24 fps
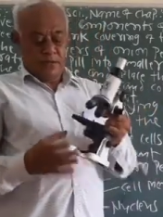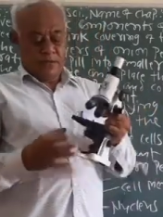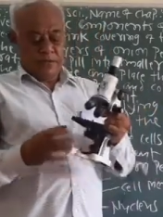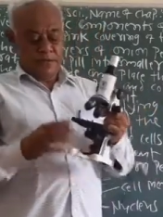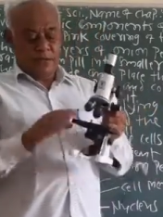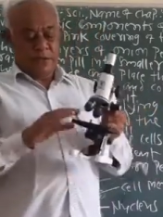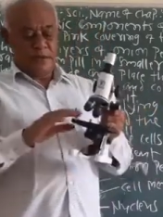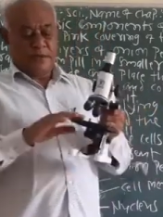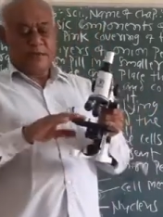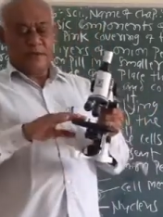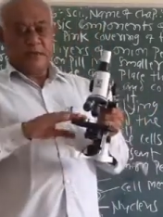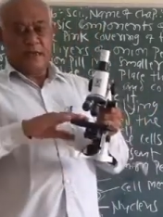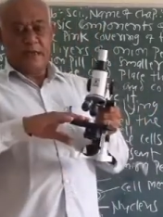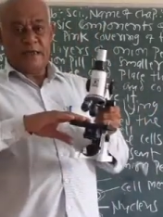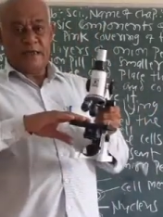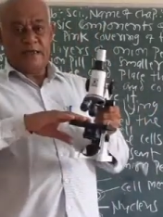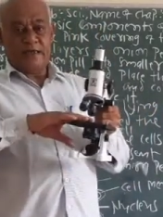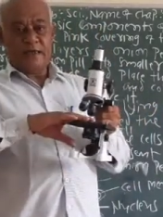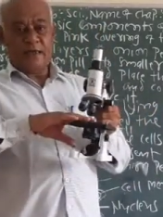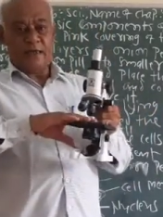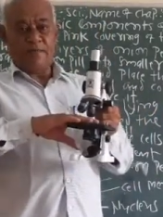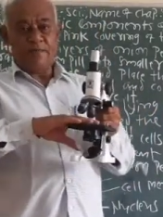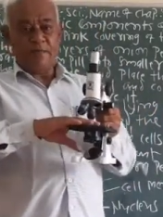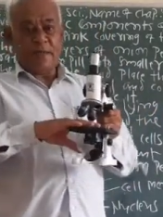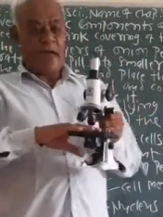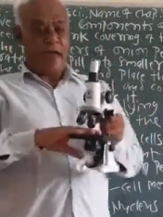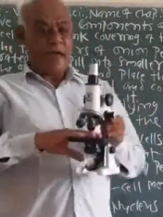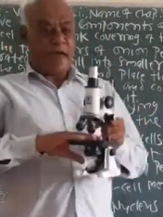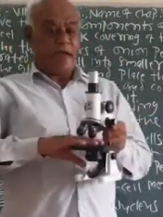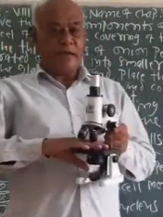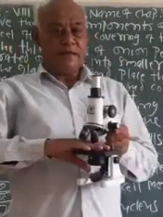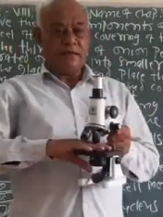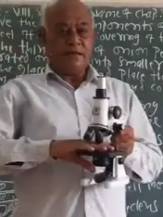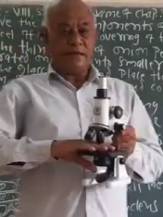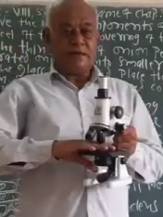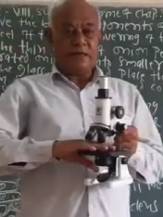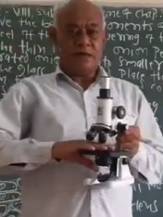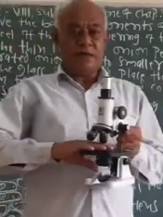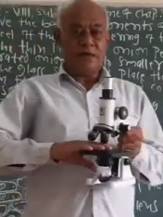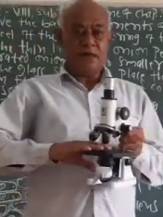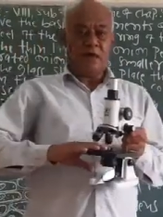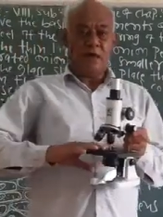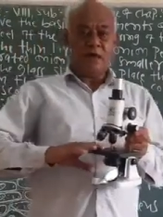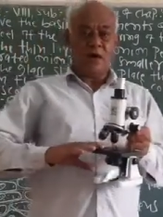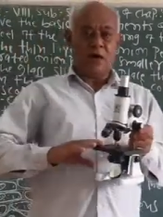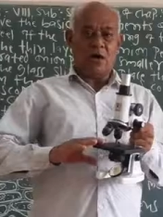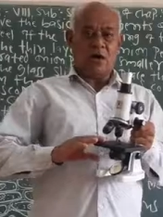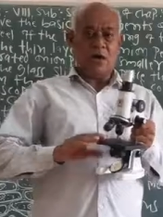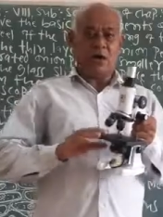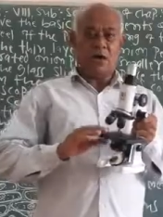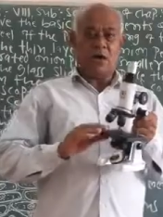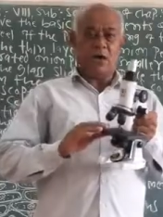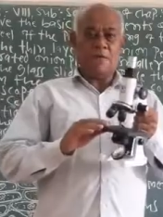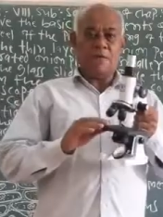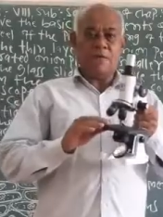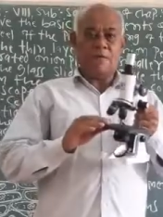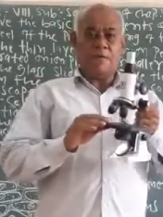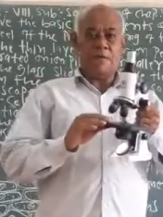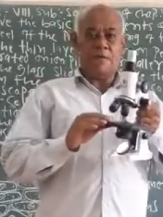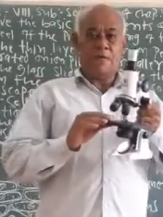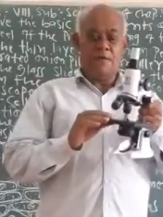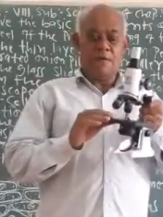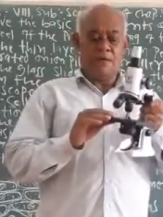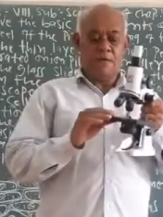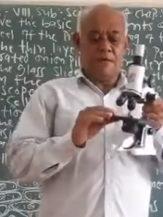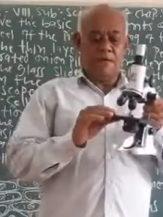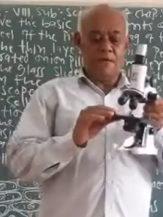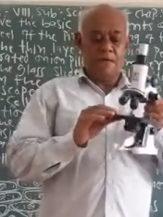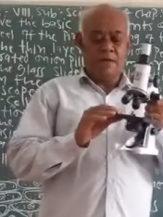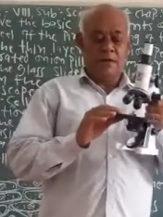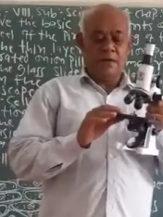This is the base of